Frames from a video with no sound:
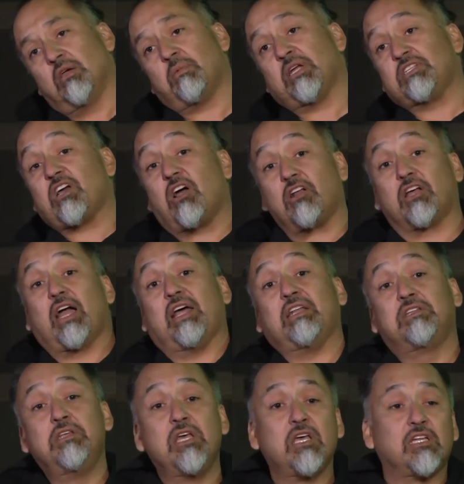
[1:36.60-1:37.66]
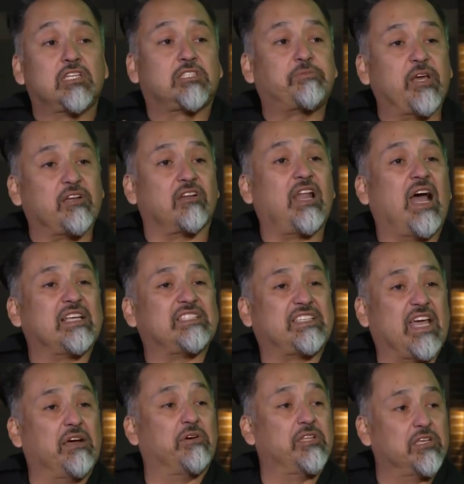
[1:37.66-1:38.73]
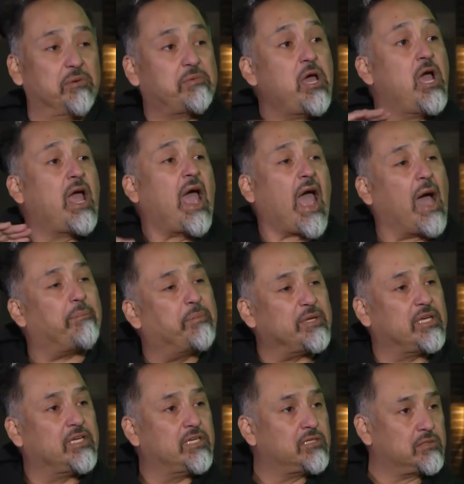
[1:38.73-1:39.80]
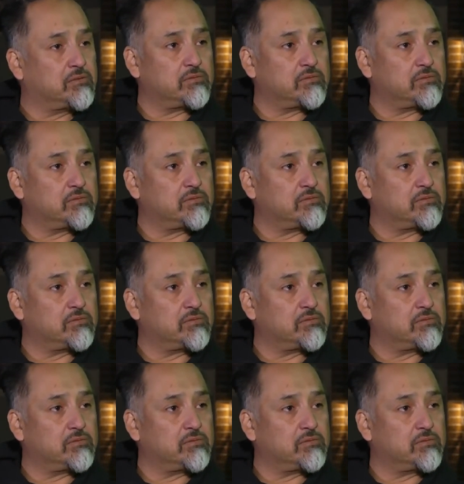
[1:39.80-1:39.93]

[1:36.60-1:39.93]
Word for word: And my daughter got to spend her last day with him happy.